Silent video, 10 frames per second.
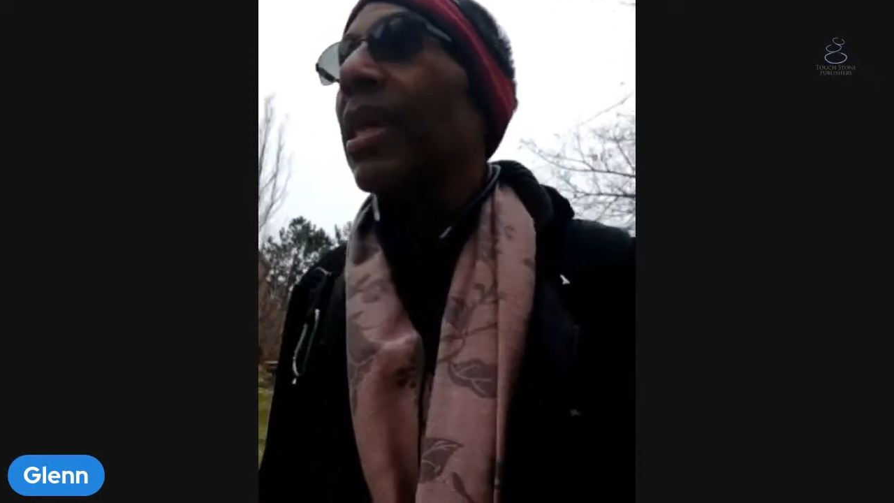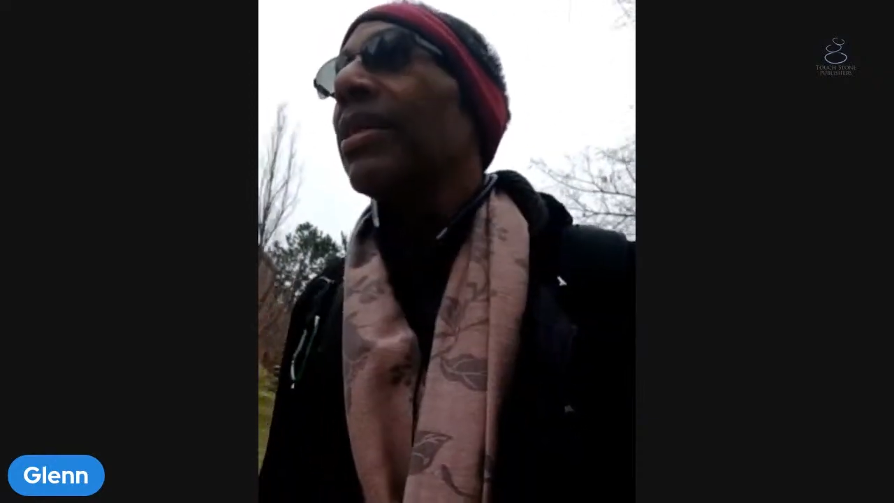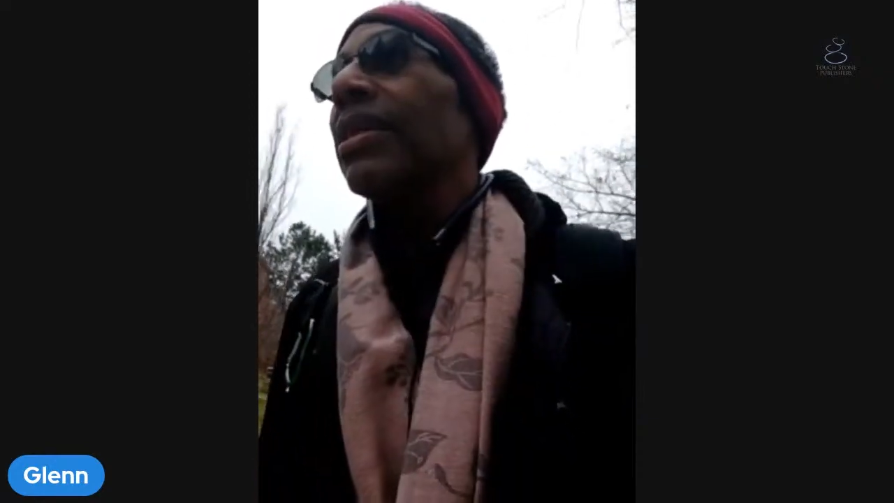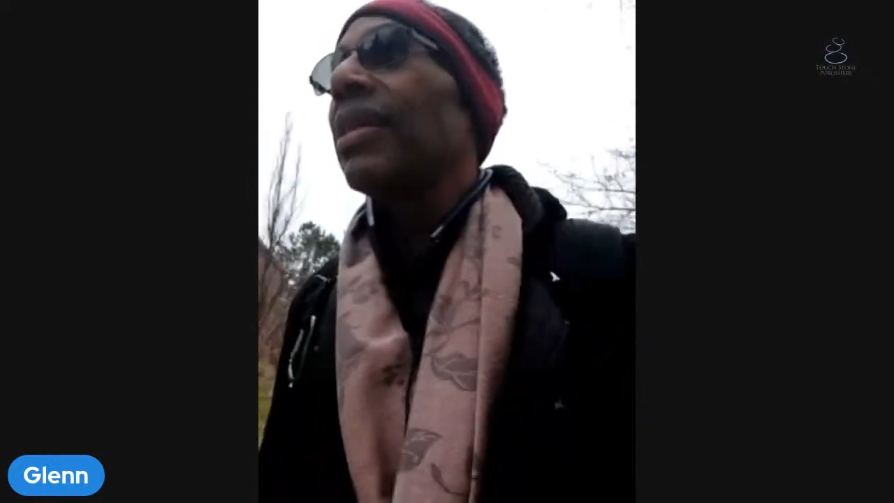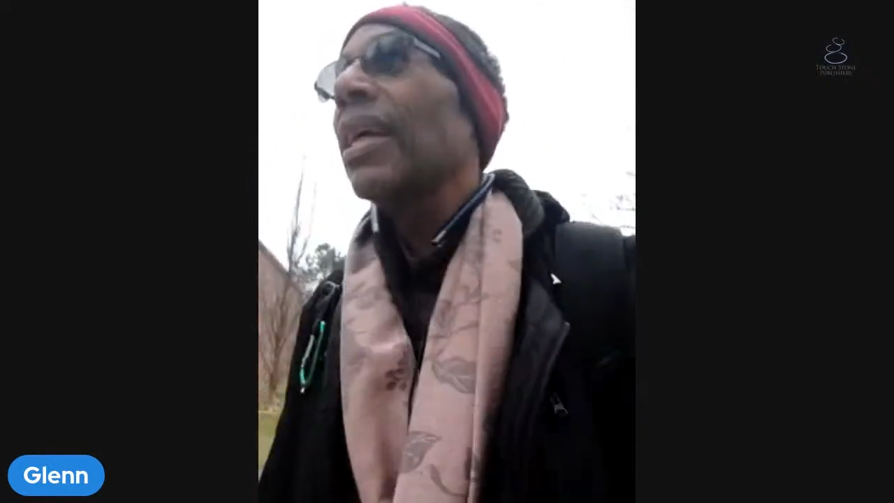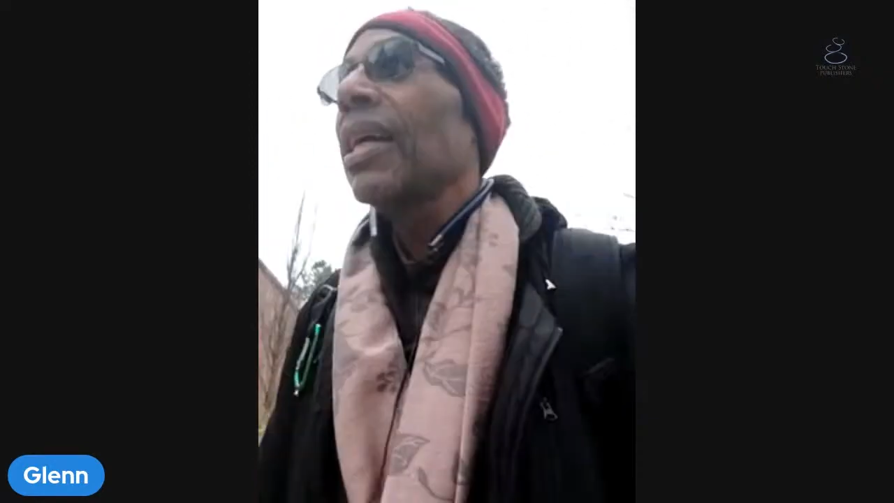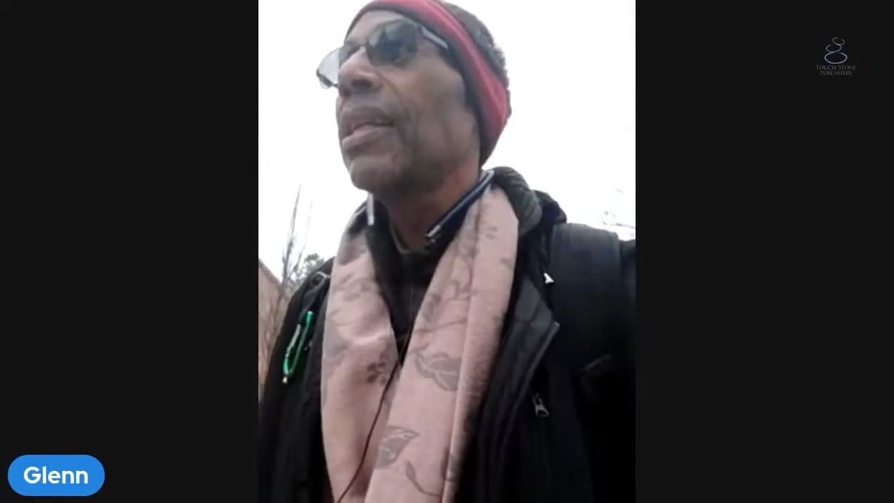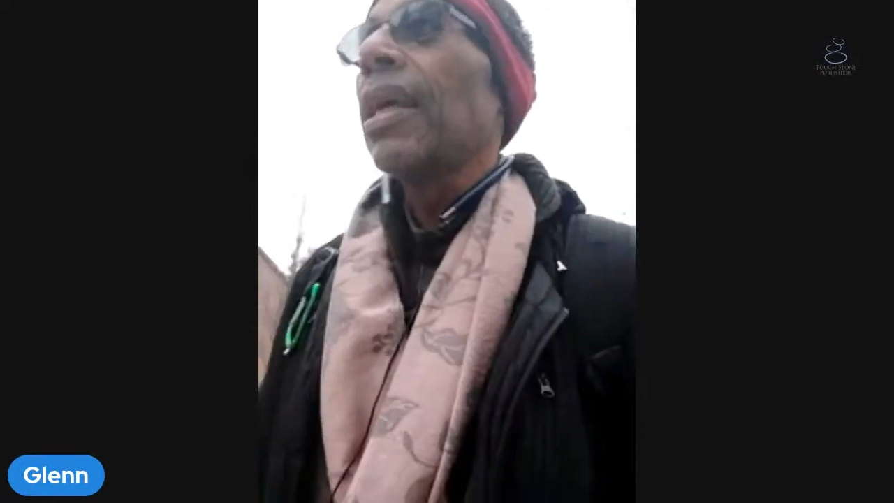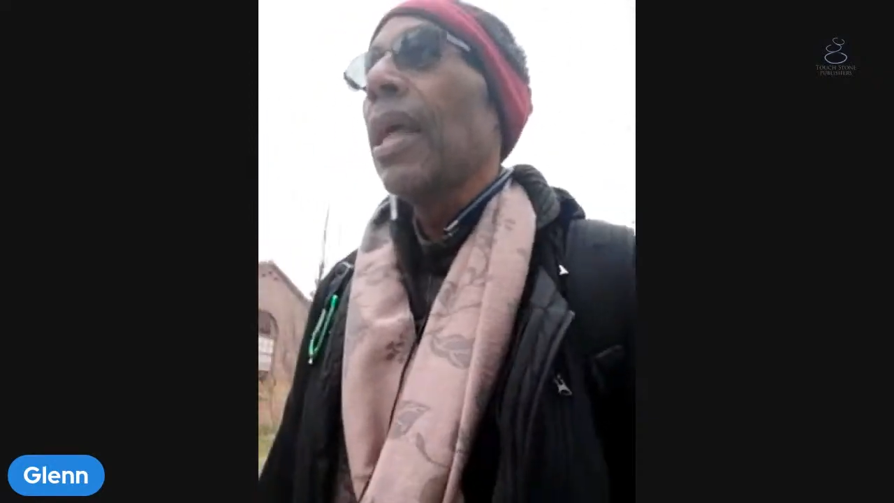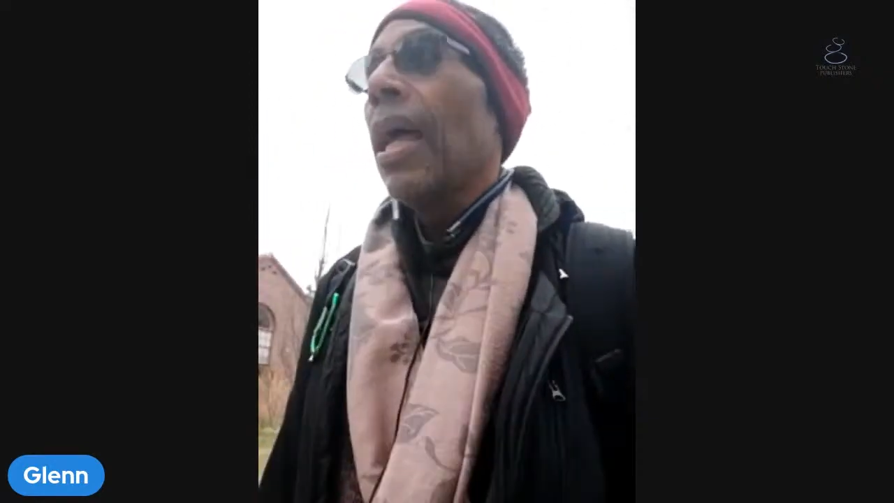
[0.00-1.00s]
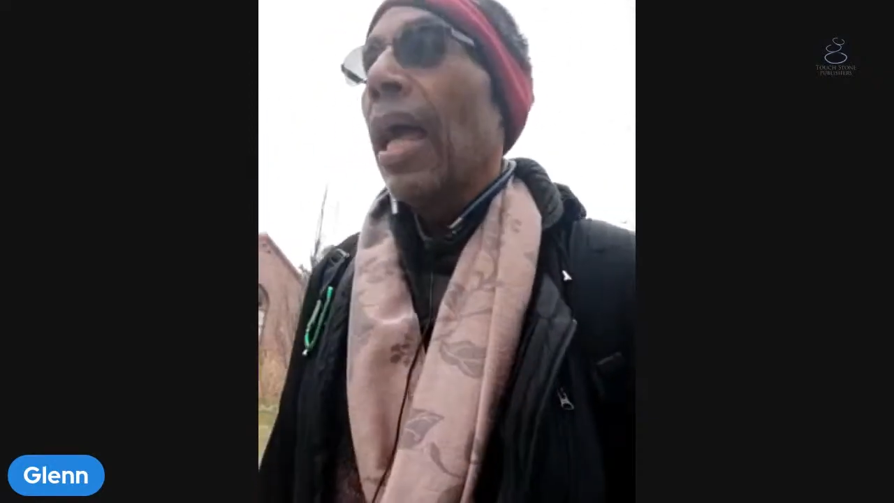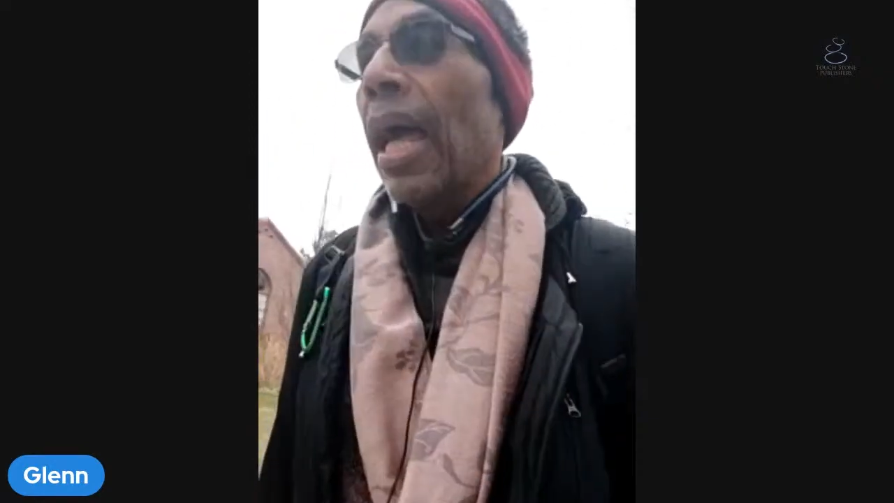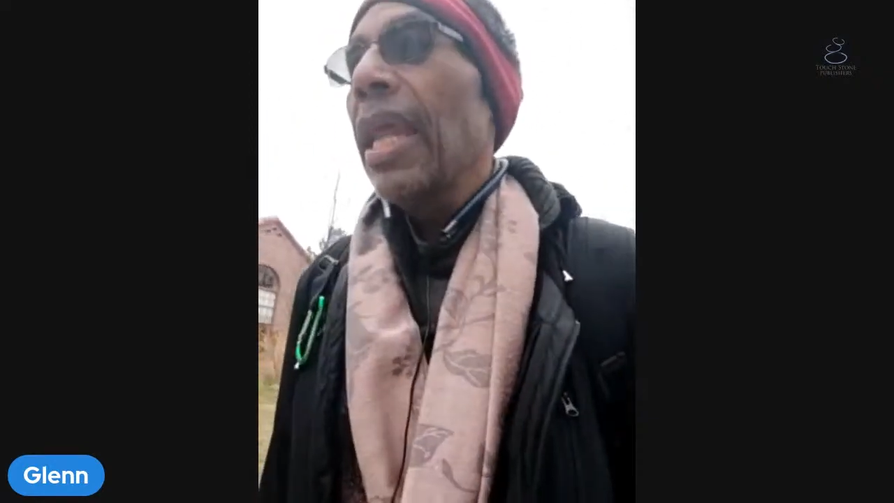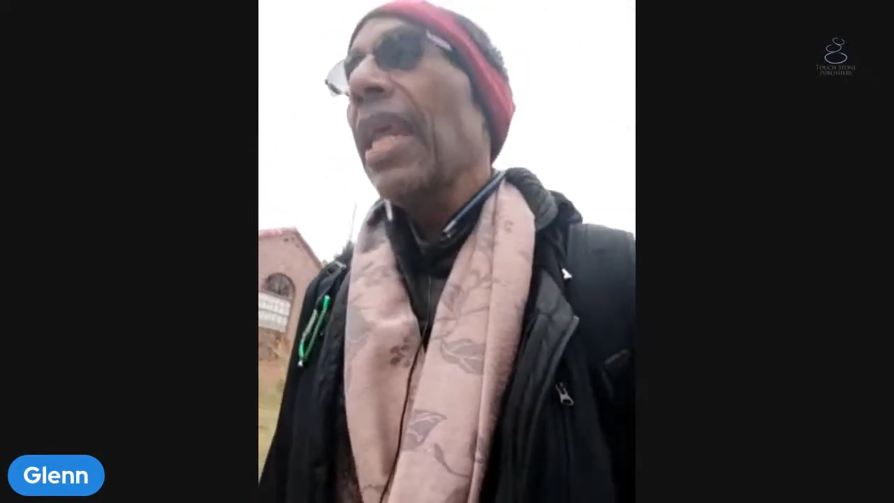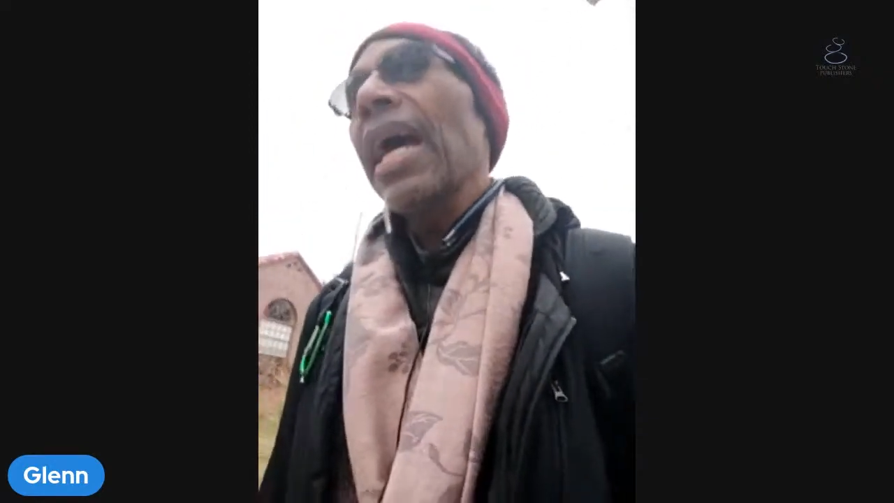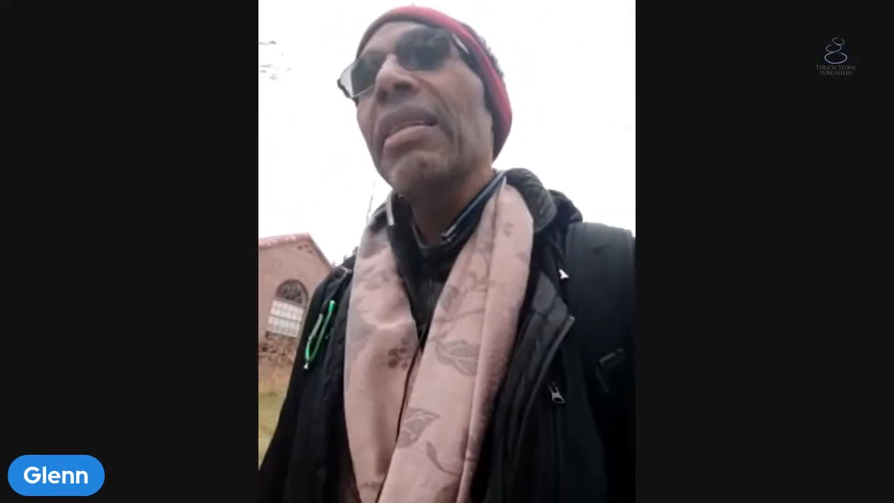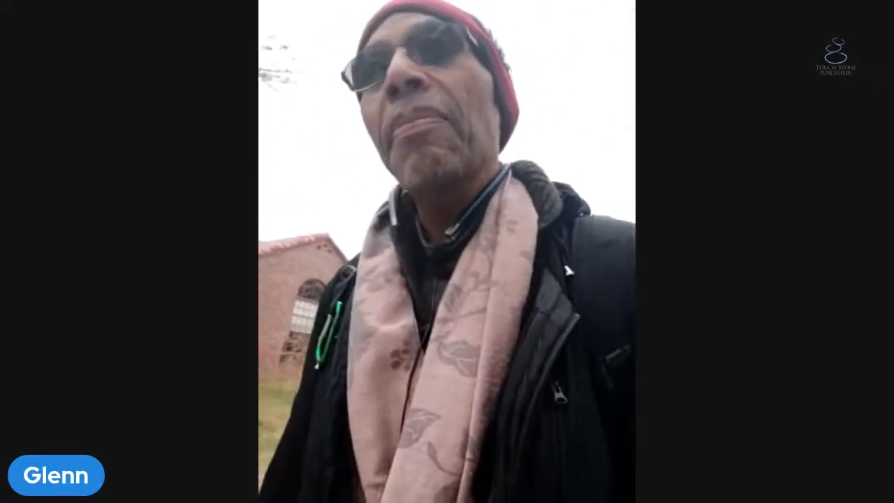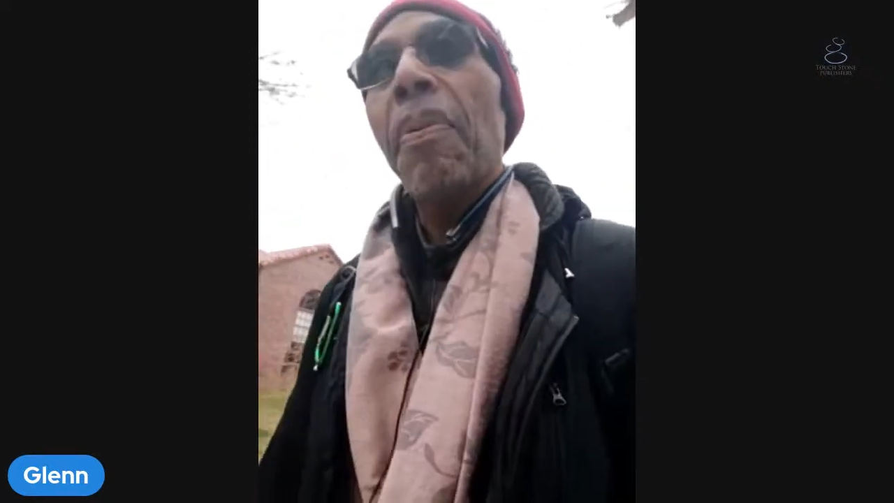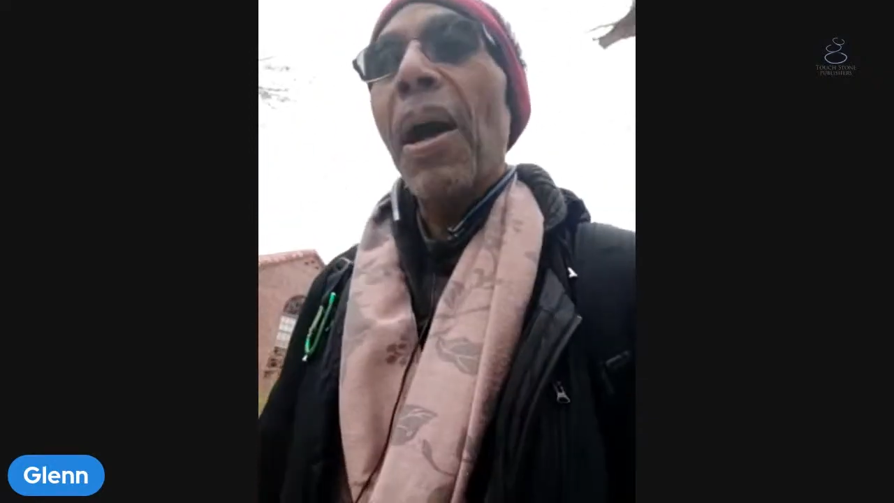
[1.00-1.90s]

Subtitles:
his intent? And he has a